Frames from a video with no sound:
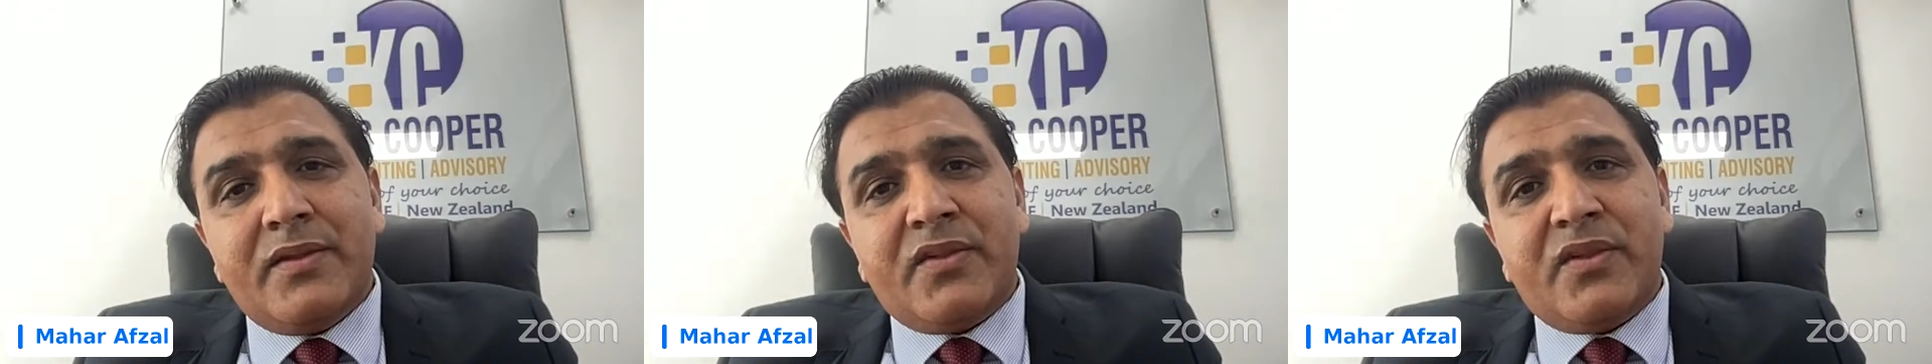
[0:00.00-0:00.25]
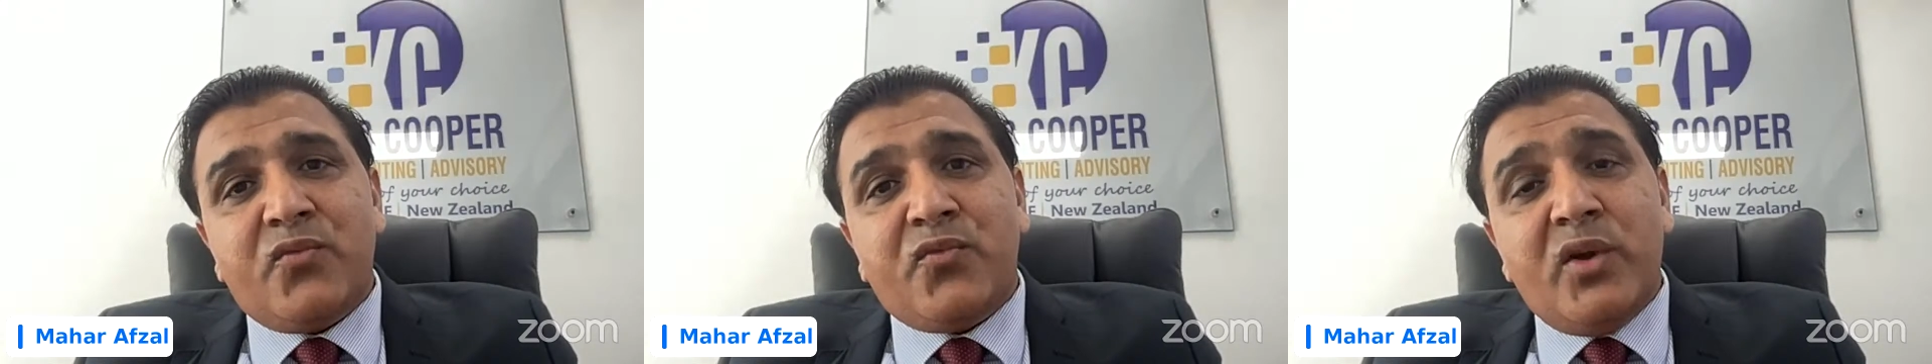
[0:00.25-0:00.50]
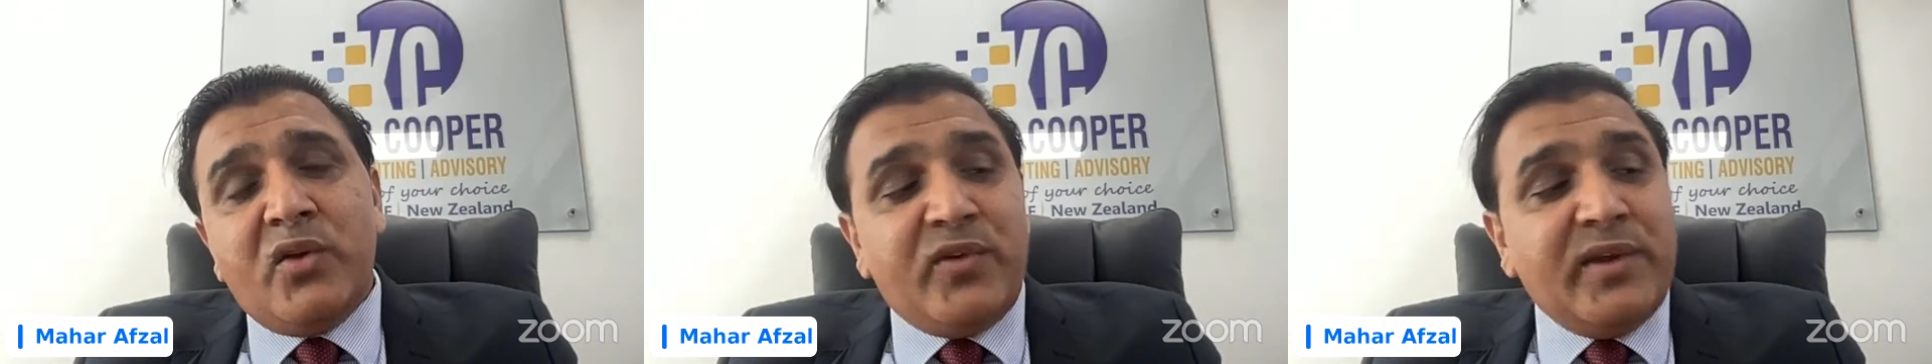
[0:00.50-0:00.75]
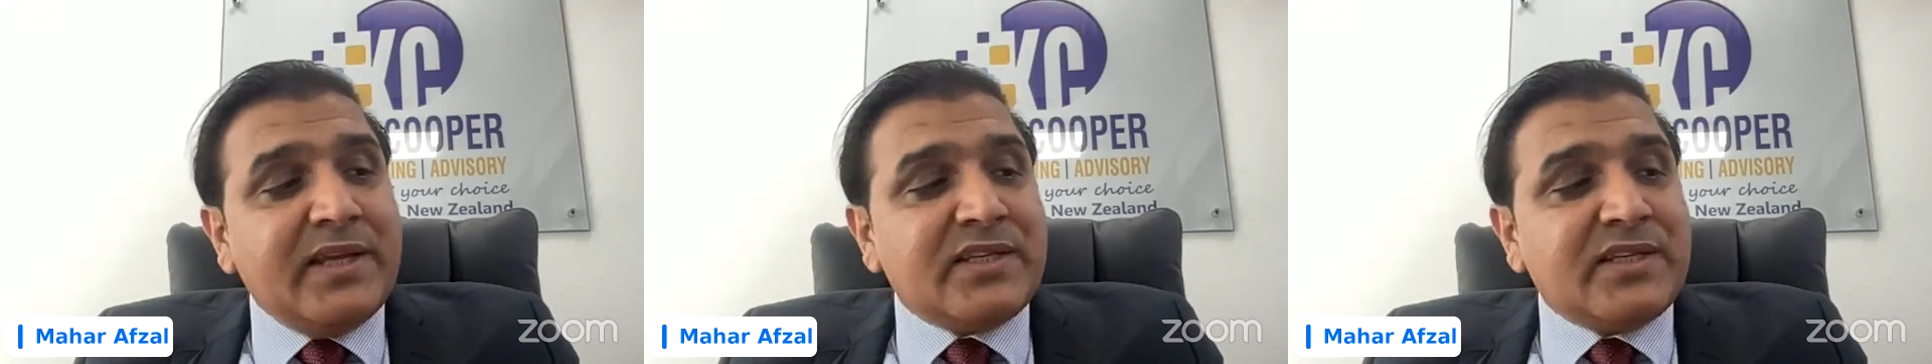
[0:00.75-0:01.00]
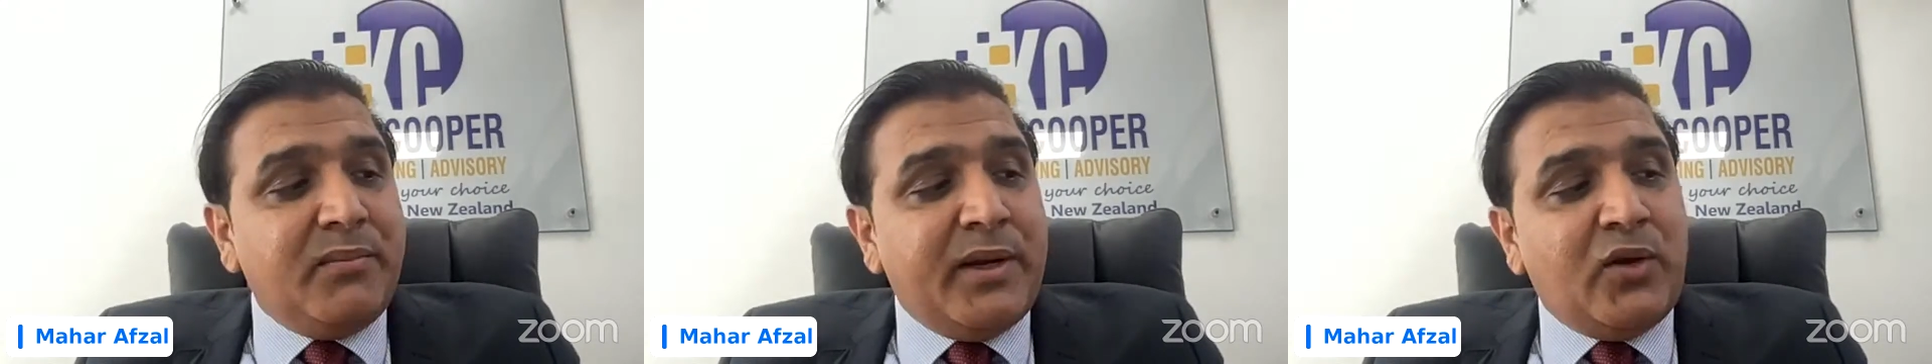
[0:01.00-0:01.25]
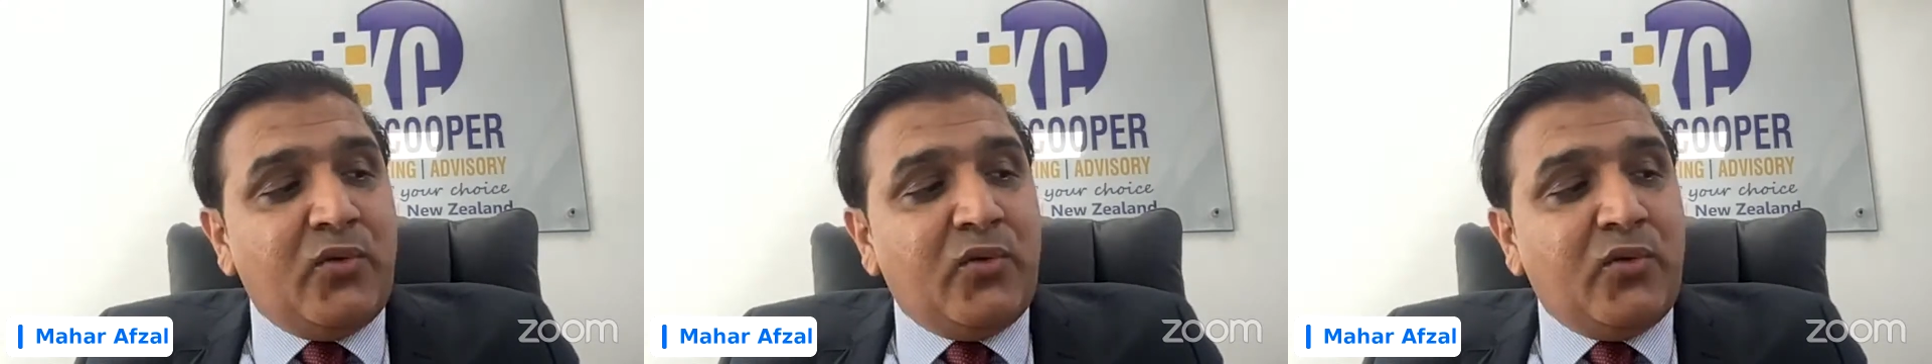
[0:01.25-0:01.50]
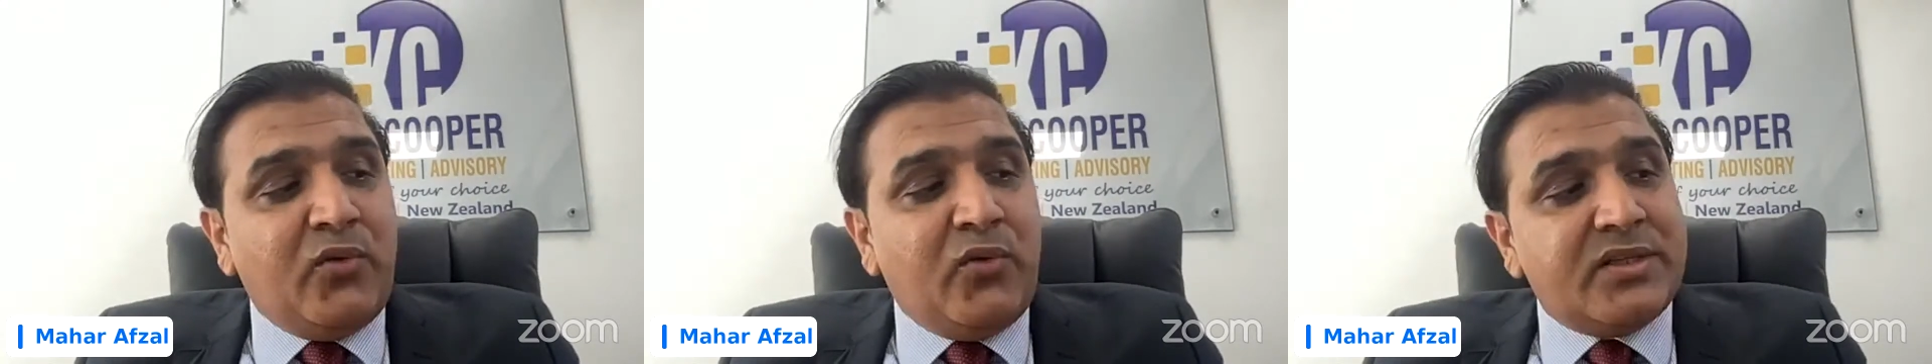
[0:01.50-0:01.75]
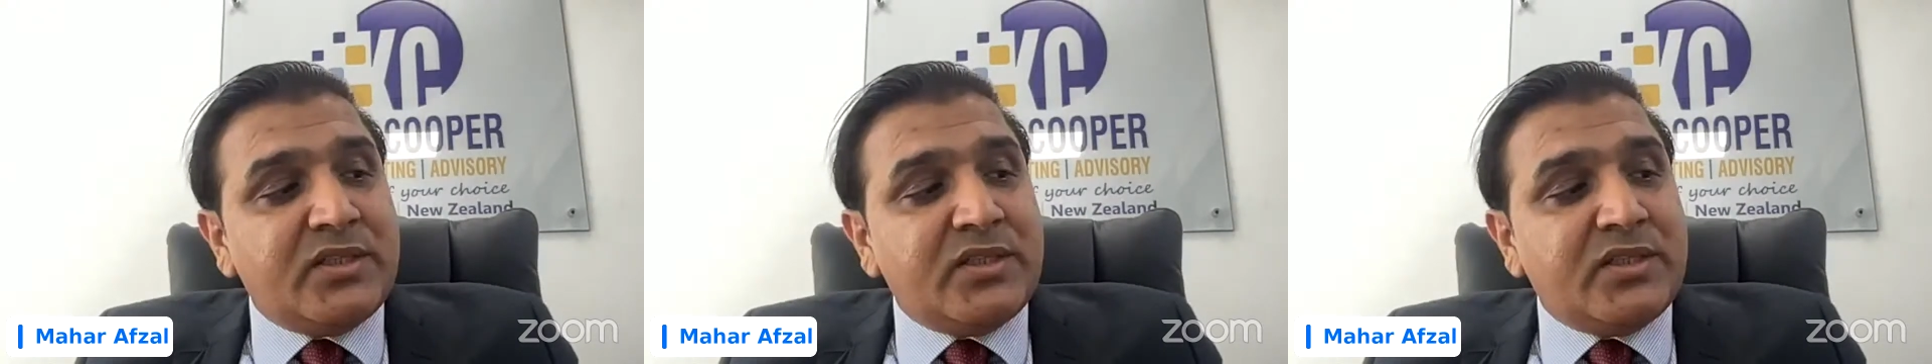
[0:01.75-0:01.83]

This is full-fledged manufacturer.